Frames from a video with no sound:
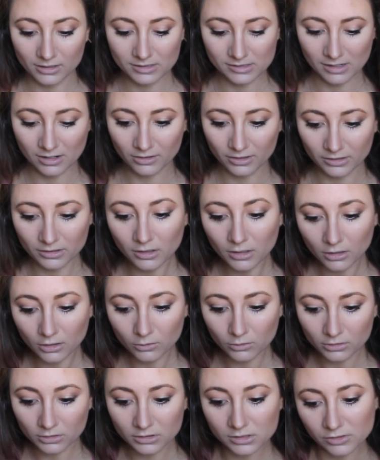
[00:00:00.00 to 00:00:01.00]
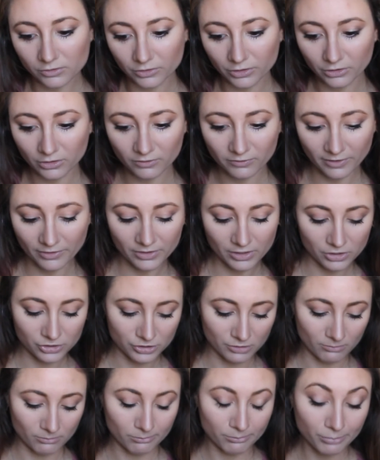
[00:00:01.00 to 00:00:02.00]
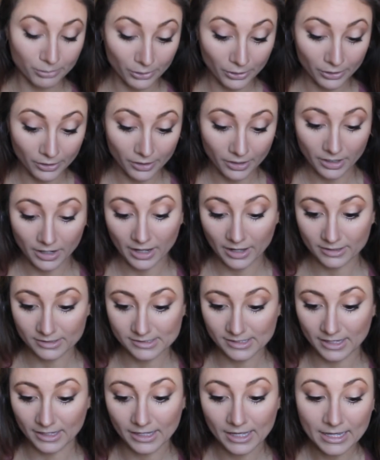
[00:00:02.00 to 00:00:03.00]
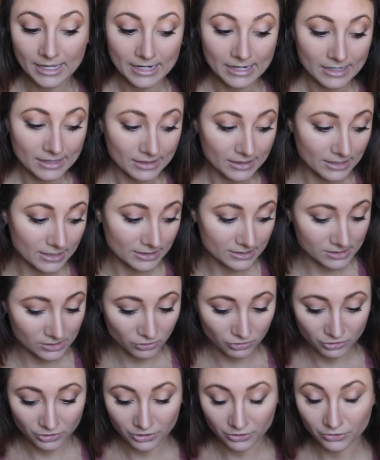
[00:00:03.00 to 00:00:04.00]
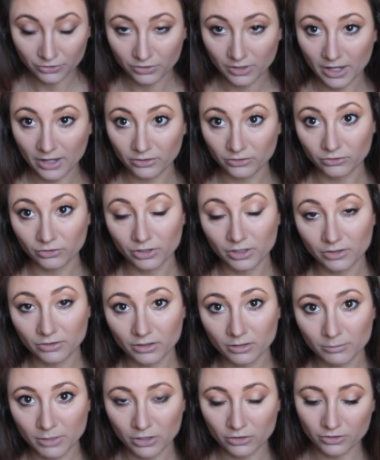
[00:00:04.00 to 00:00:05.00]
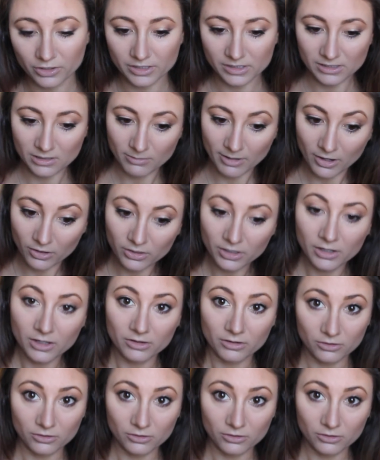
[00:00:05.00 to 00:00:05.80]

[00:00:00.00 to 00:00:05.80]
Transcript: It's not like, oh, well, it's a really good foundation, but it has like this ingredient or that ingredient that I'm not crazy about.